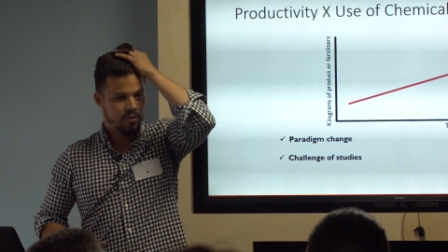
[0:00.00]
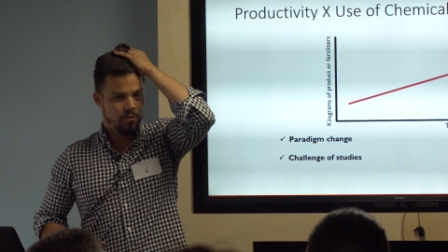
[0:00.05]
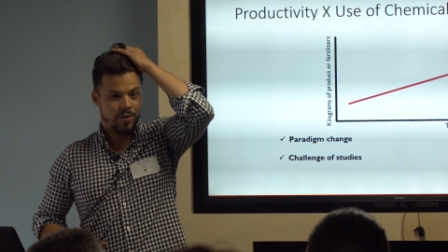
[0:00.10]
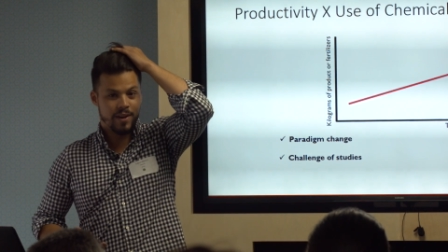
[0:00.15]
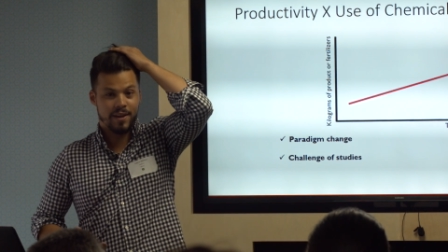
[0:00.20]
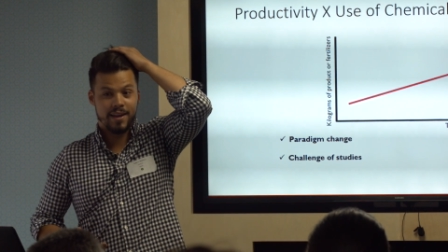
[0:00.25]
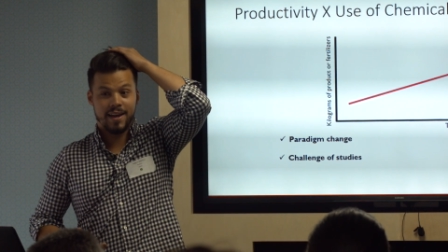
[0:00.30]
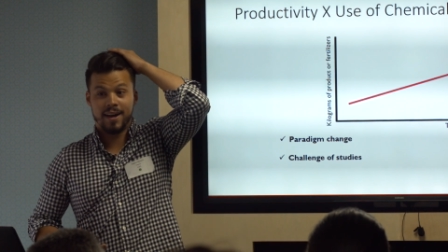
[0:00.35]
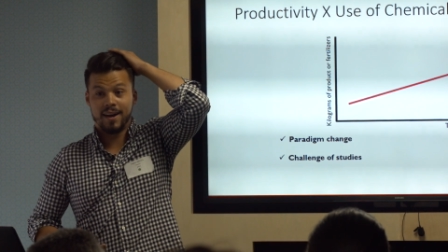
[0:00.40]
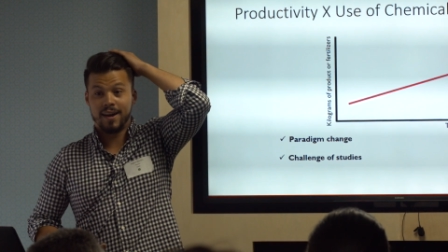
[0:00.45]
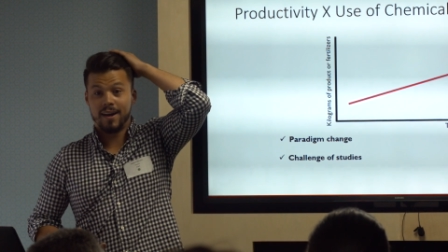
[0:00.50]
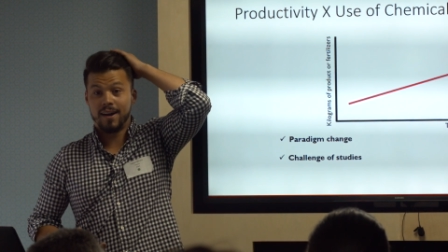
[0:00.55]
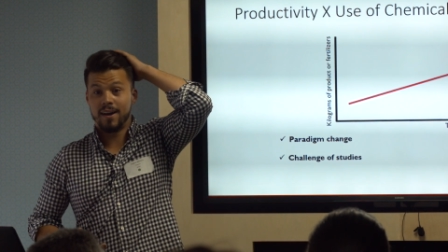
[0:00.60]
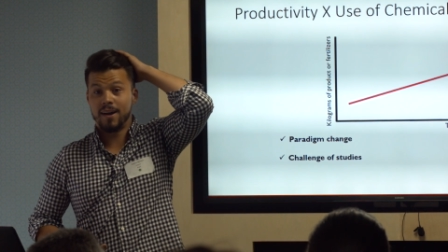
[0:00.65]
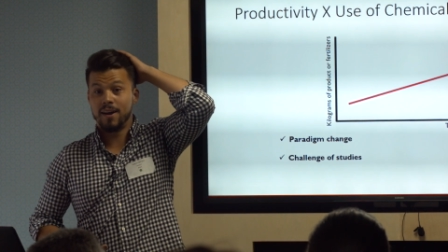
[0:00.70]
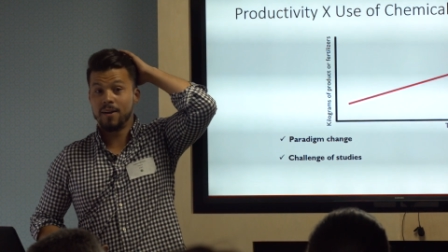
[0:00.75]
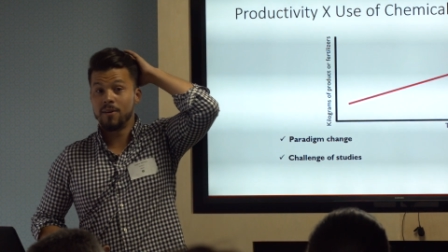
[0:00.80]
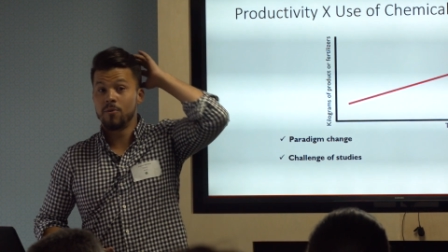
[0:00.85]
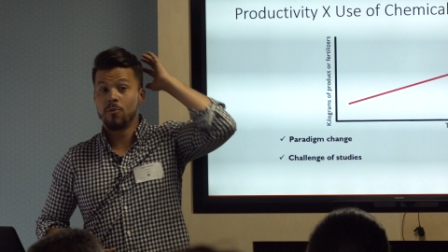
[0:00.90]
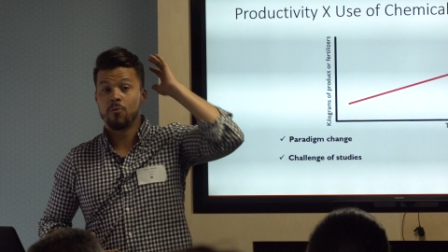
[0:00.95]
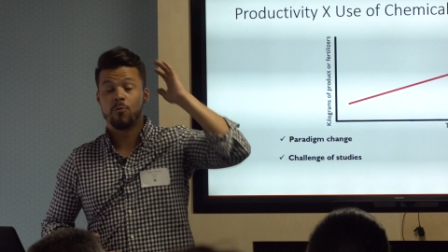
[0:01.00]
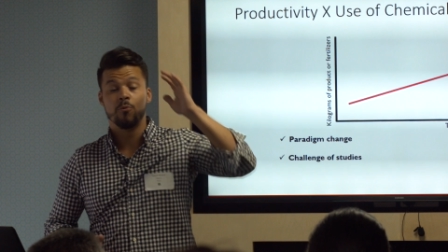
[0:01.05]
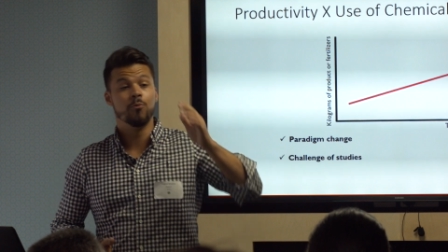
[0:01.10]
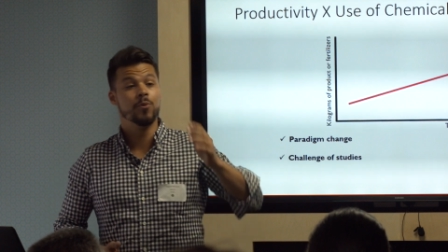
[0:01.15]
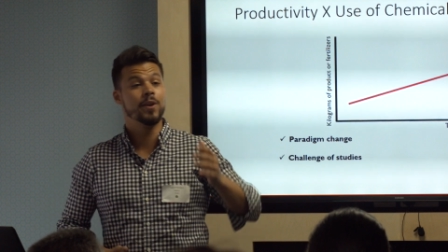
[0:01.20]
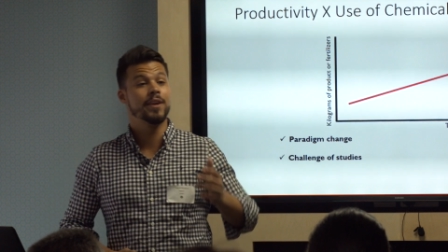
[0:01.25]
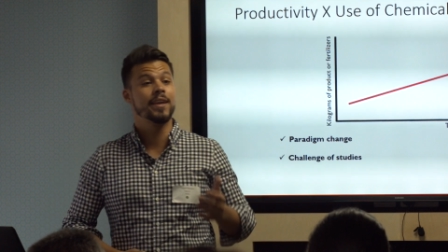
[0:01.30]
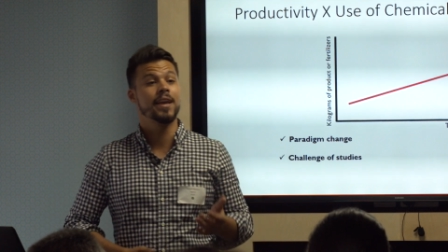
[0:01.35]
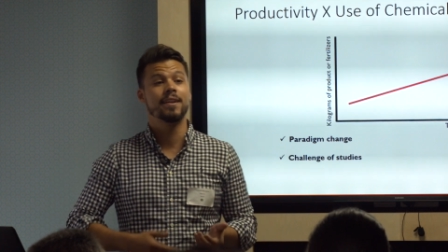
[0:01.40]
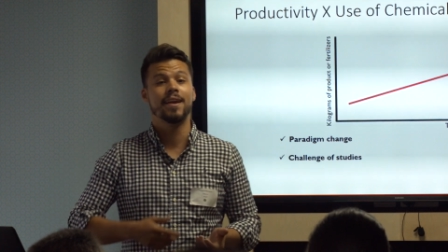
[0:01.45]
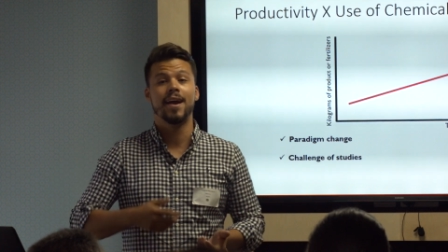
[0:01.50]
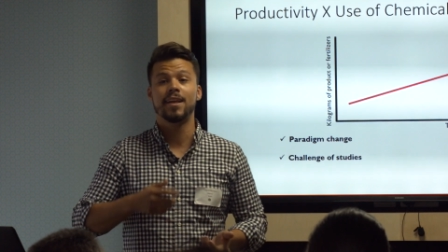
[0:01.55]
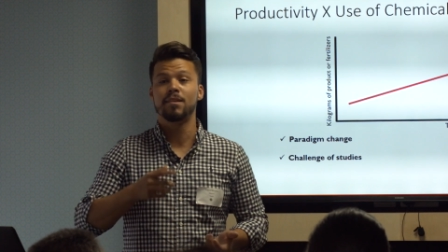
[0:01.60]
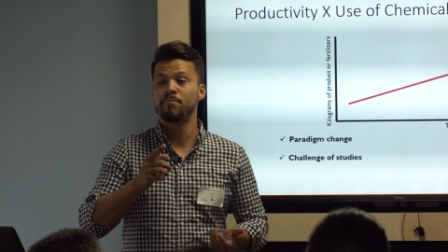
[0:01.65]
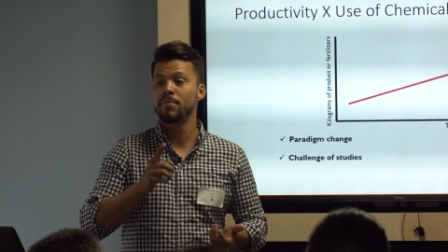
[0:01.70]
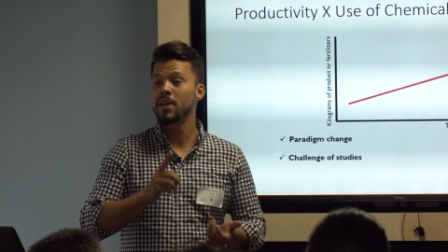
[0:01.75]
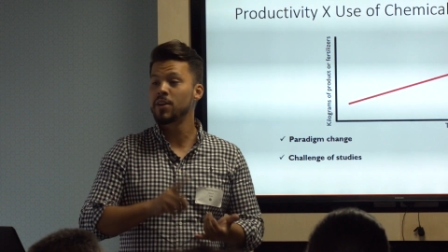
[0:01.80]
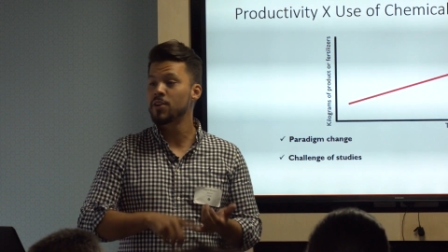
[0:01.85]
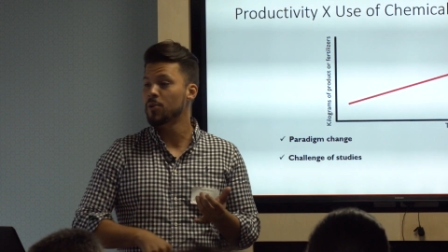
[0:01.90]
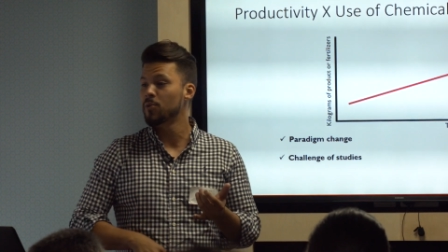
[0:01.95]
We, uh, we can add
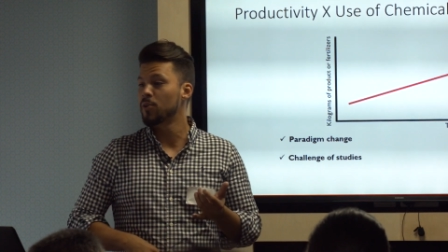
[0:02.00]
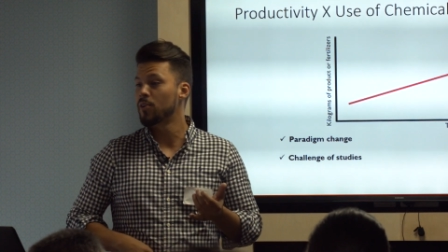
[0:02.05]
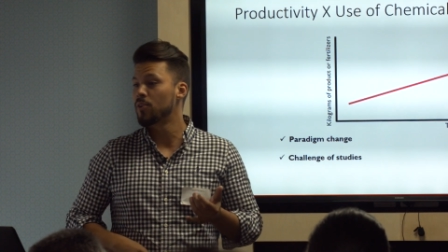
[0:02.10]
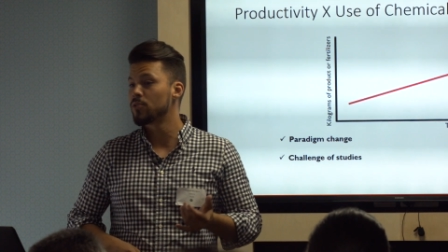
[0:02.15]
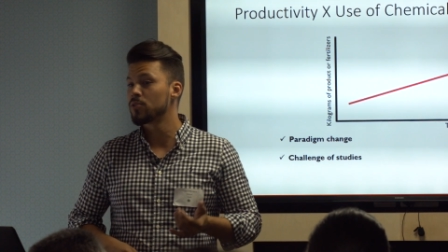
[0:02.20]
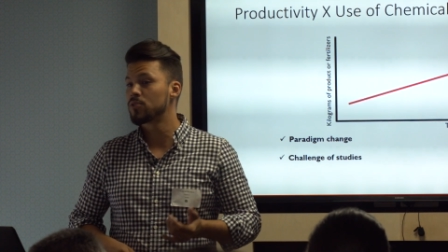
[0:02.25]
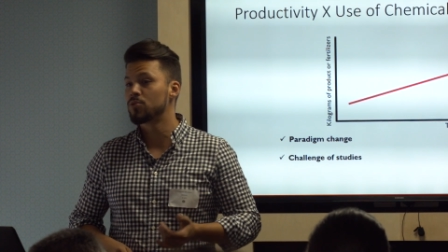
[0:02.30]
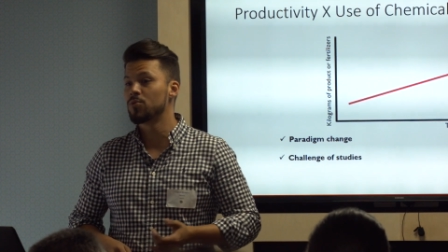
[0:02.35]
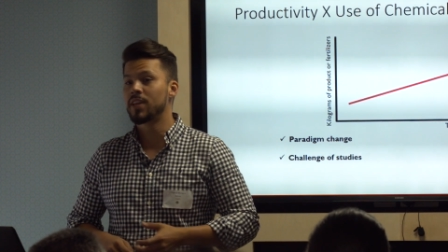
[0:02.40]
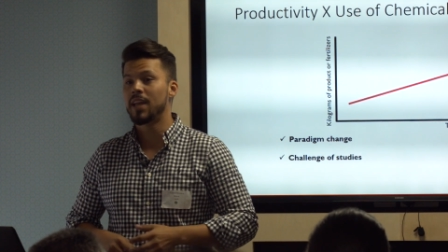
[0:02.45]
minerals,